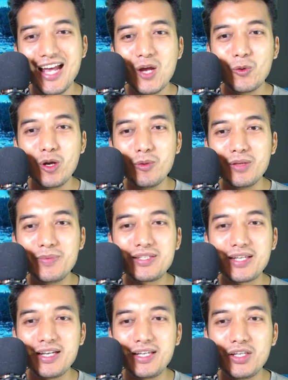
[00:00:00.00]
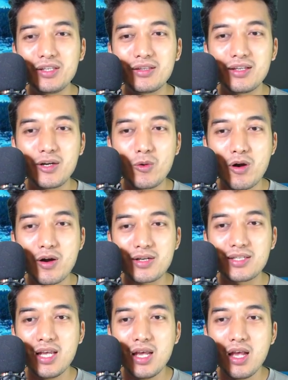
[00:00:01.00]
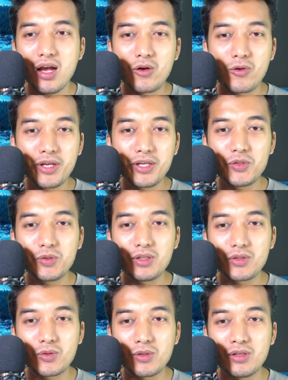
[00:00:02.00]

We will be sending the rewards according to the total